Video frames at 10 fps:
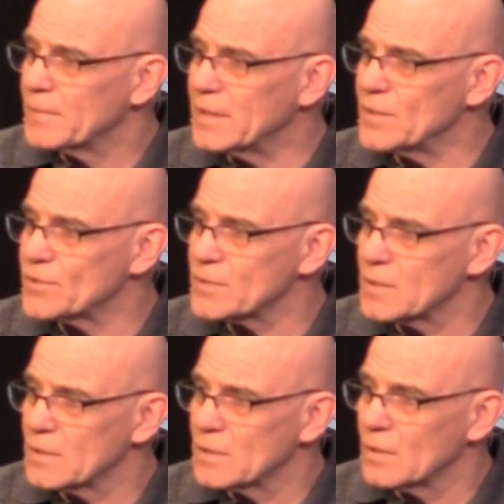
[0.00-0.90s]
it is
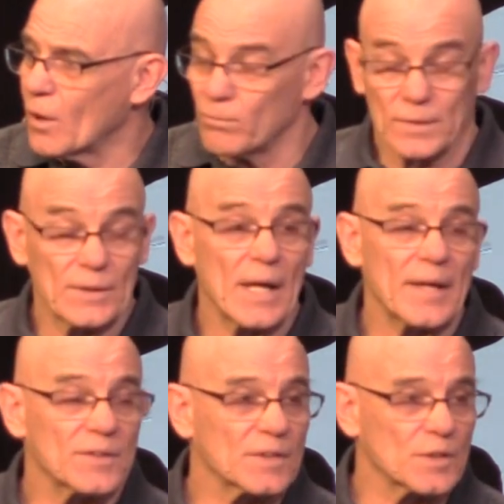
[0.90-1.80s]
hopefully
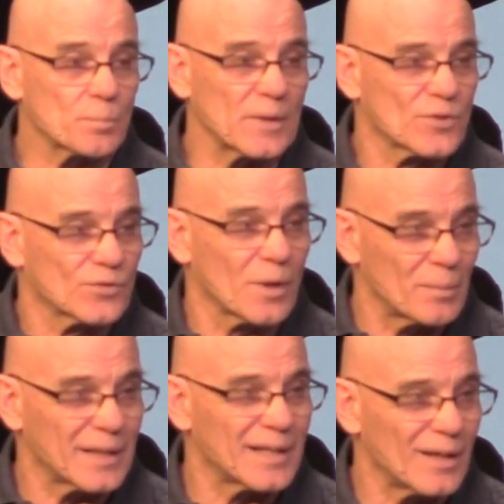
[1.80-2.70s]
not at the expense of
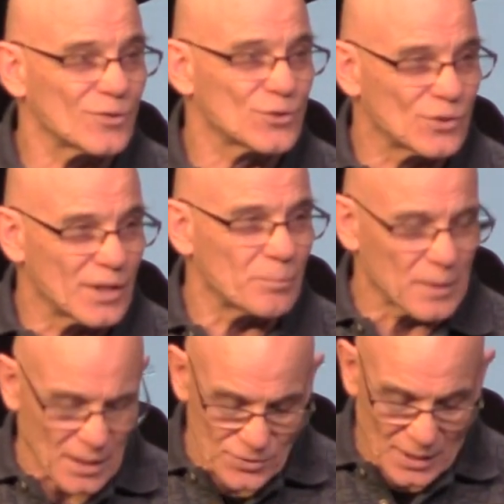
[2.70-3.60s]
somebody else. You did
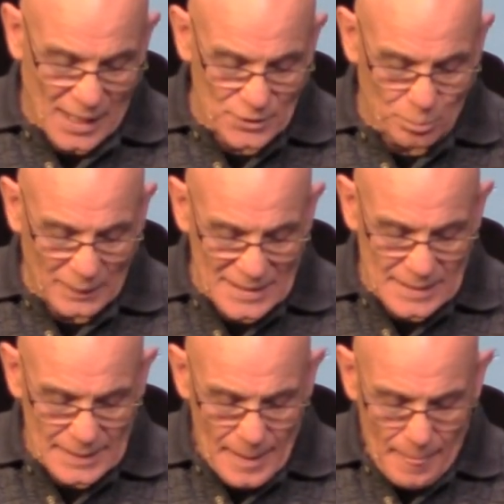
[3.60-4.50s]
it because of God's
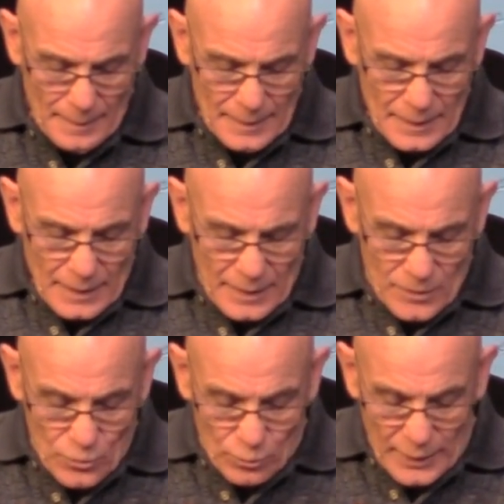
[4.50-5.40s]
blessing.
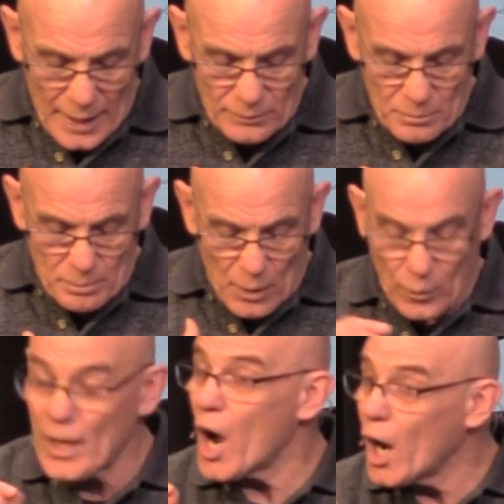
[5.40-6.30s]
And we're not,
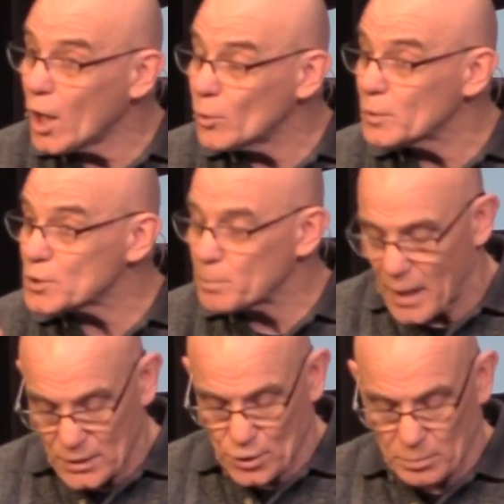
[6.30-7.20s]
but we are
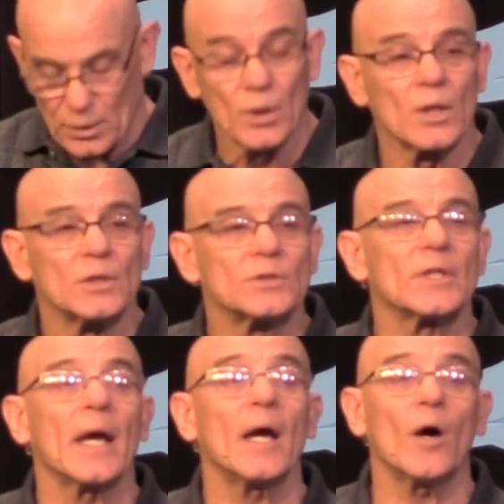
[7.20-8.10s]
responsible
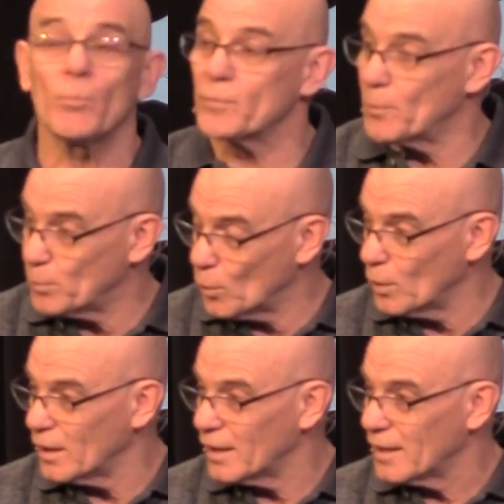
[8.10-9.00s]
to help the
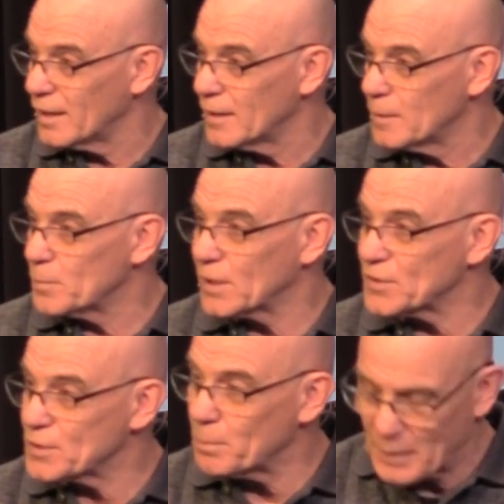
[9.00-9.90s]
poor
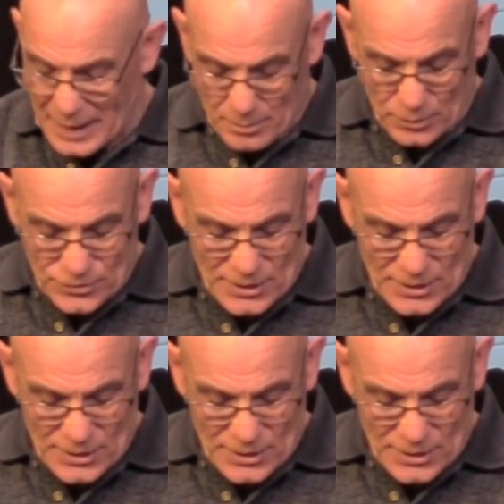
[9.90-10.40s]
because the Bible